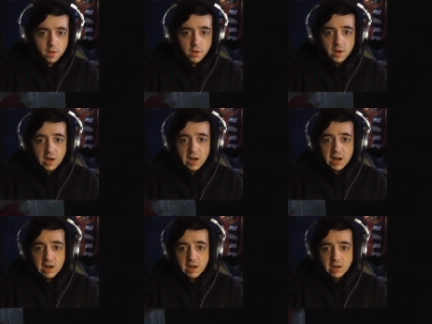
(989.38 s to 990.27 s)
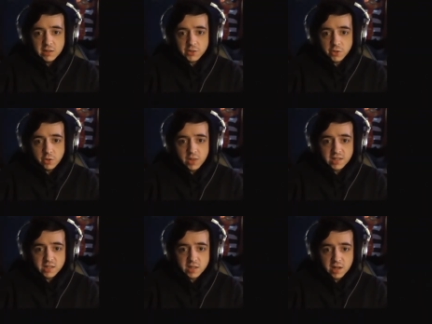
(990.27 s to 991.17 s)
Aha, so
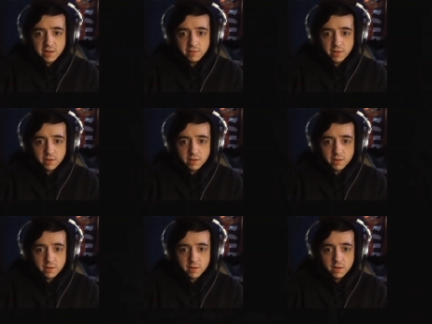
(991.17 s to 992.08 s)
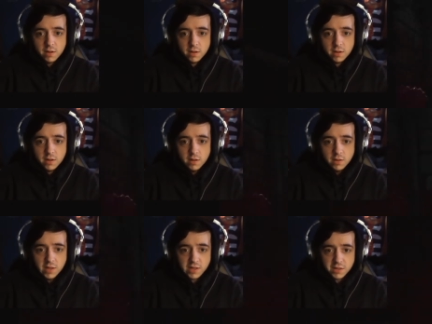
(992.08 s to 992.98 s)
that's not even...
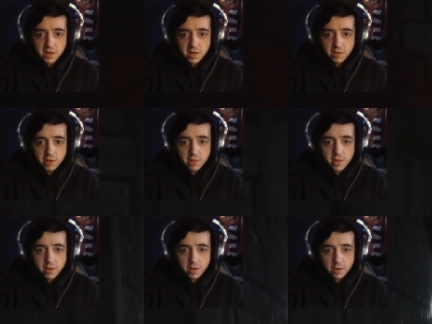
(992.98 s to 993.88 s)
That's not even a thing.